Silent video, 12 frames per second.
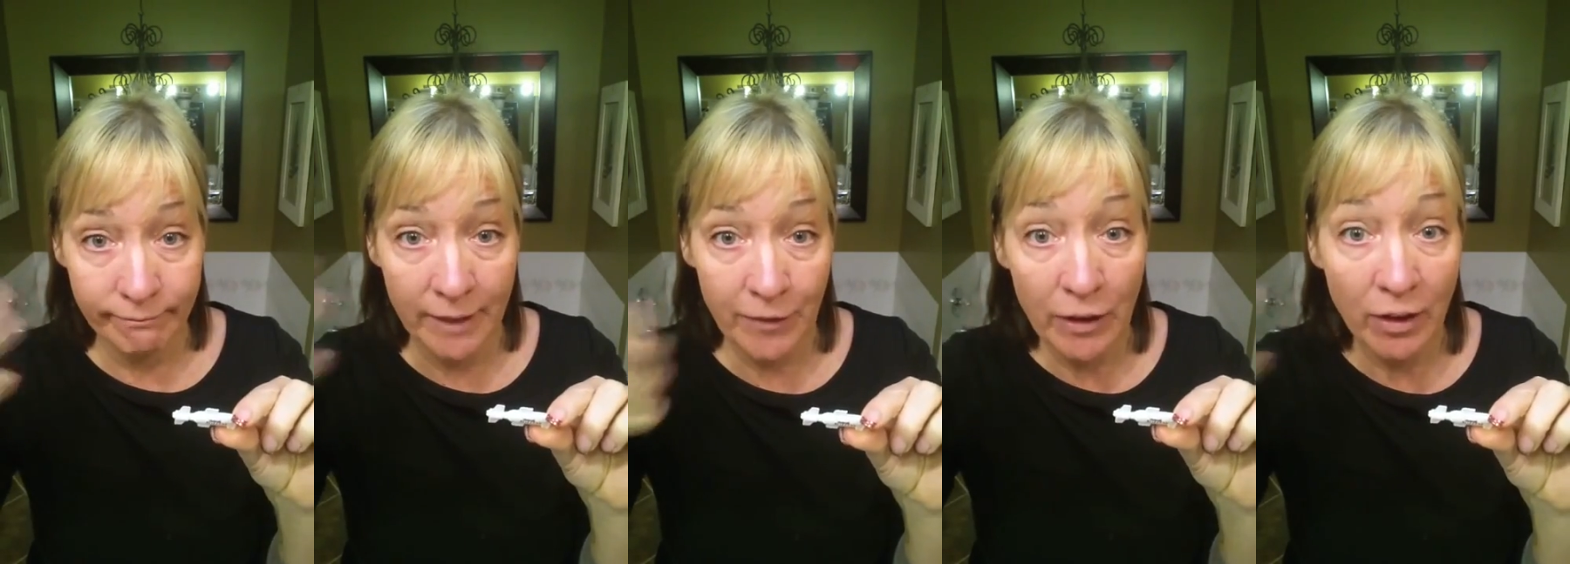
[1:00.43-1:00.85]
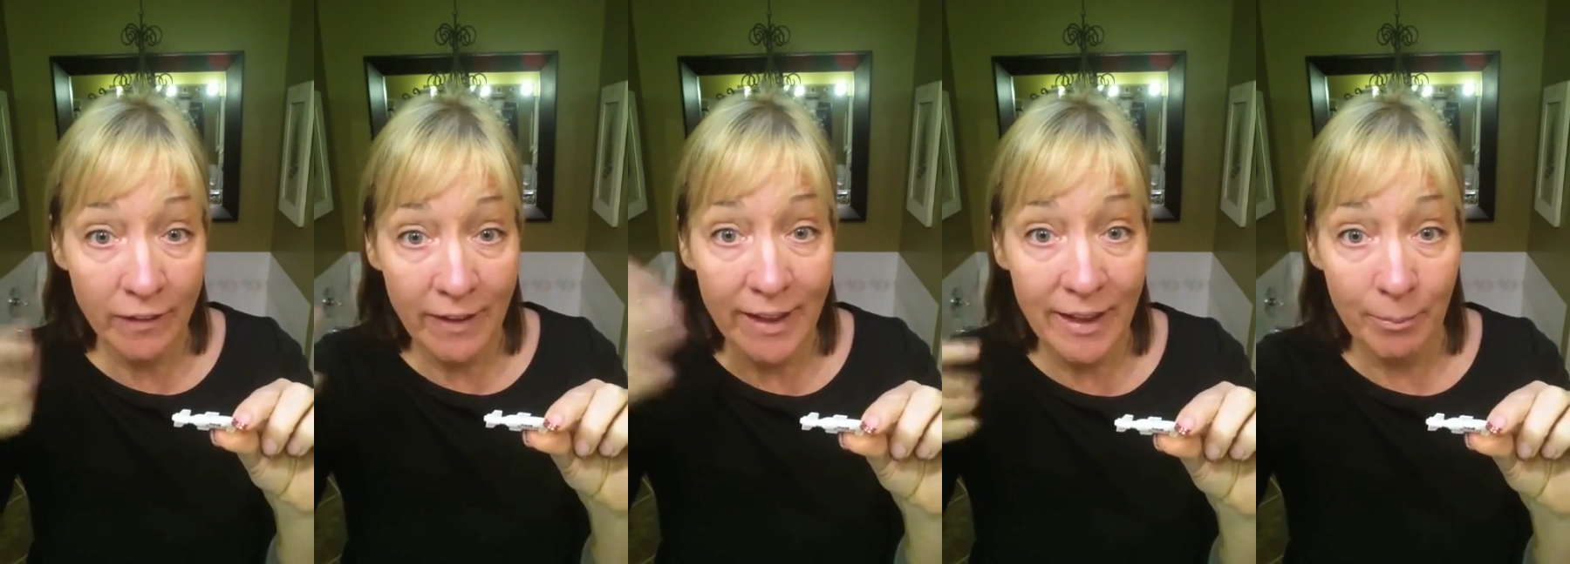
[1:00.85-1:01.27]
if you
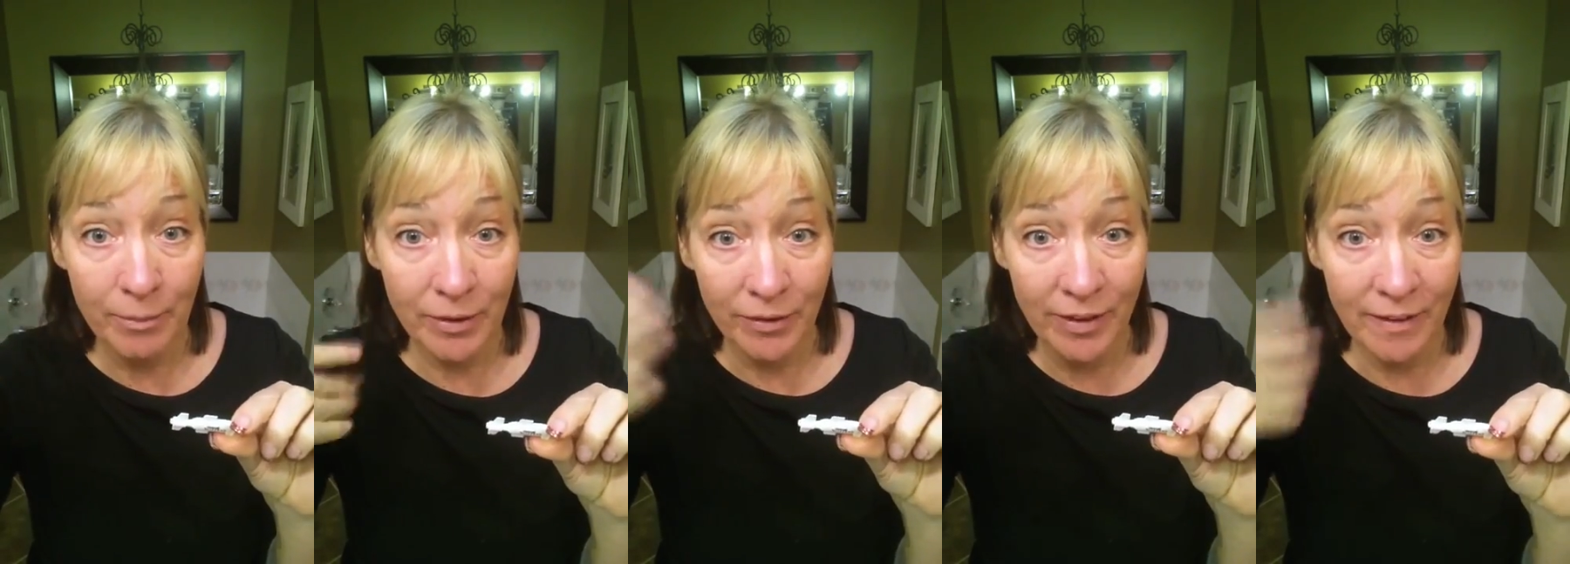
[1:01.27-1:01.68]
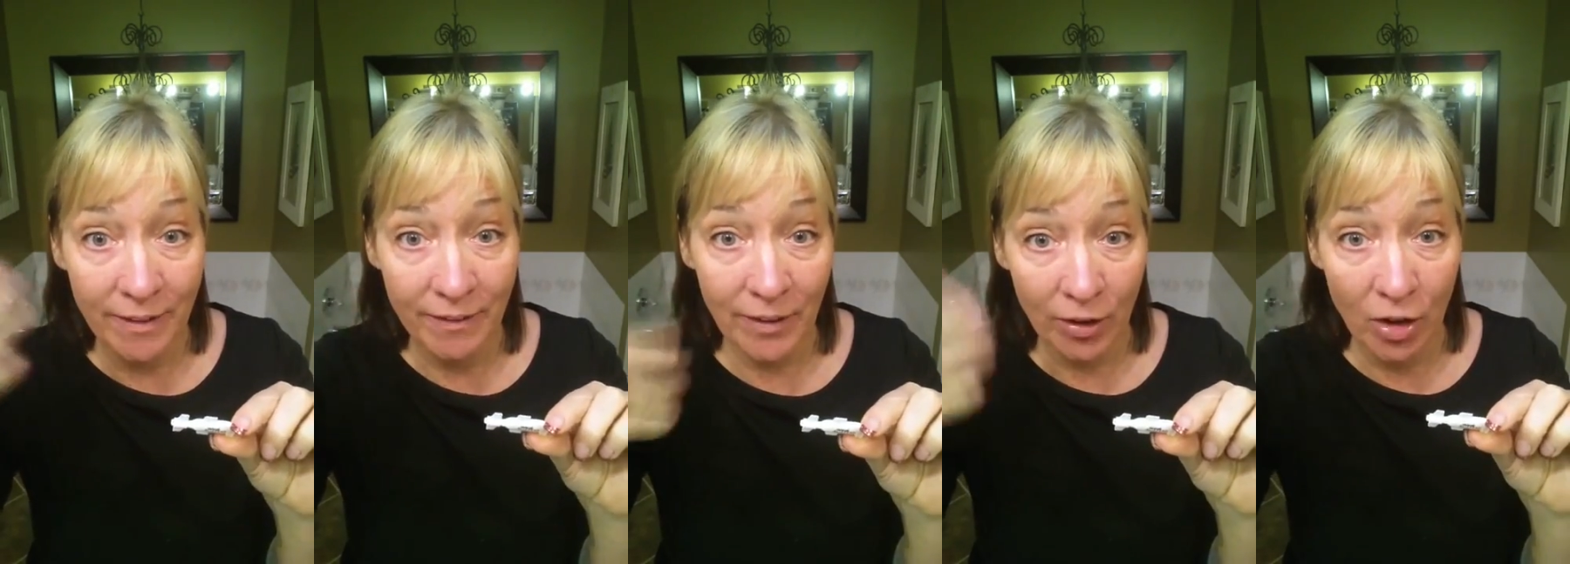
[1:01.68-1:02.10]
look that up, you'll see
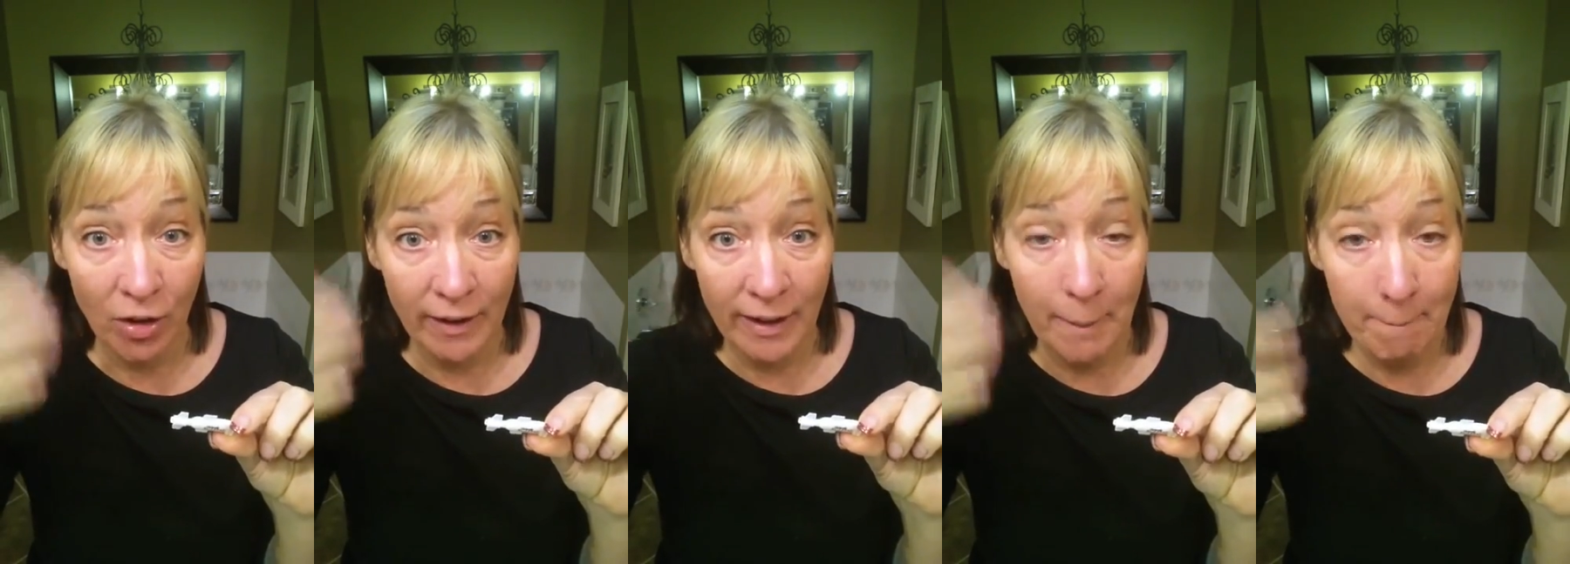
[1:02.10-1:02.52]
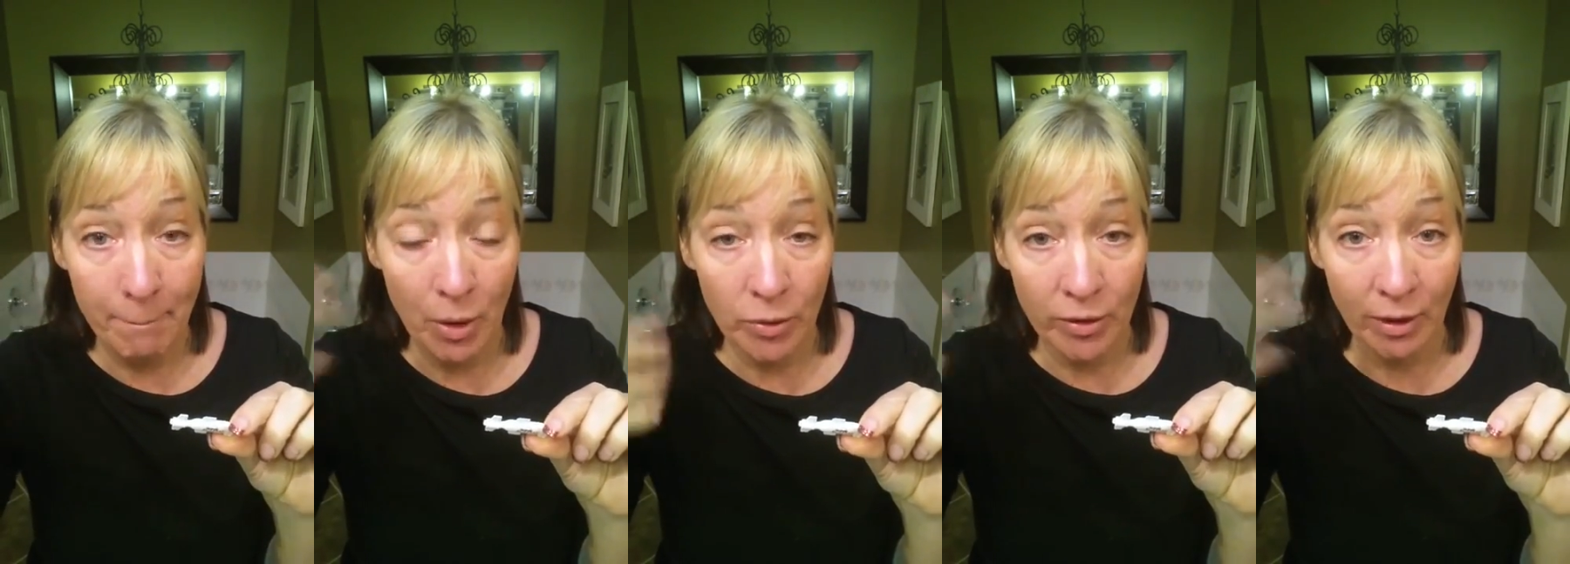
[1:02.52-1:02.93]
that they're calling
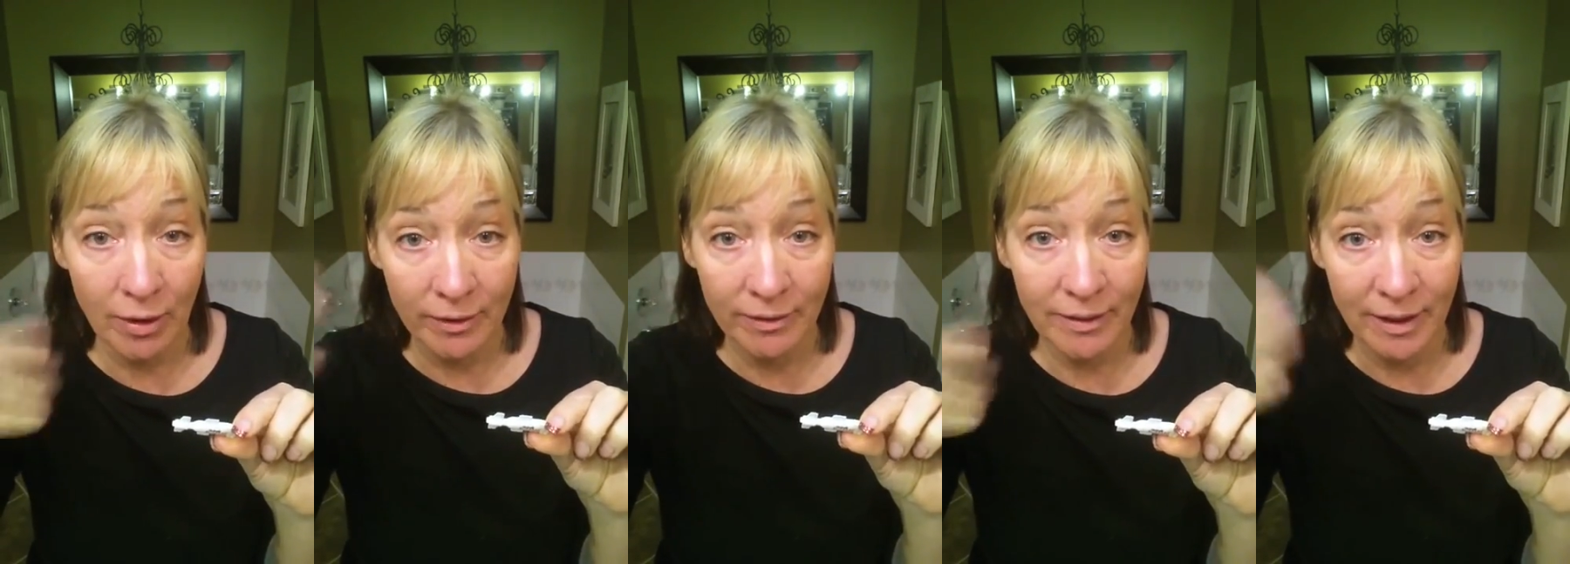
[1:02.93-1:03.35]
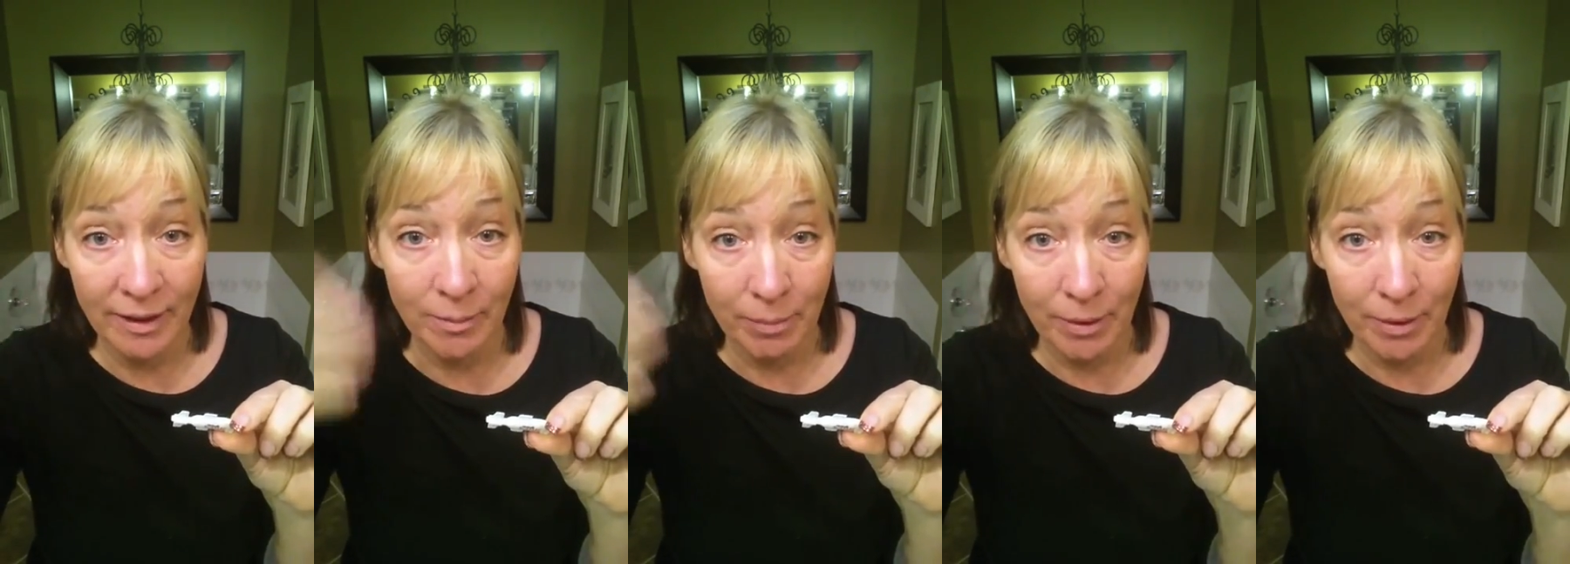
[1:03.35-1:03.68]
it Botox in a